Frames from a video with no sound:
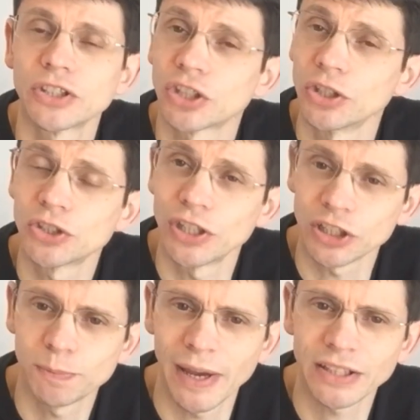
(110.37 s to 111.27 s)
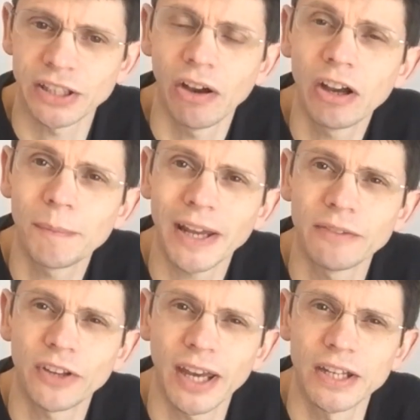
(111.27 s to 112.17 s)
so you should expect a high
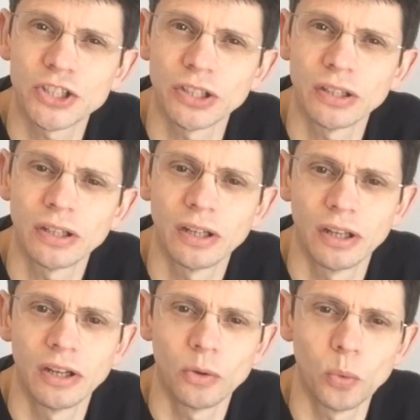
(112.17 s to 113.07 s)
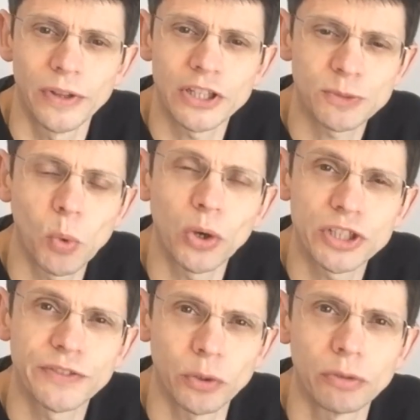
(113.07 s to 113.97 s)
magnification with a
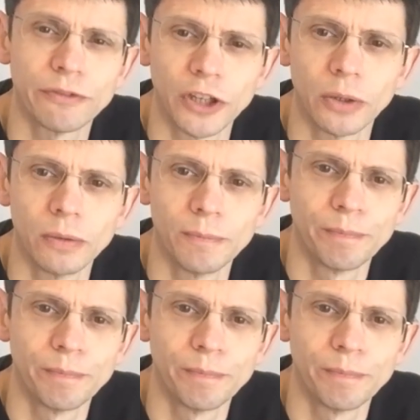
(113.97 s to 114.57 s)
smallish field of view.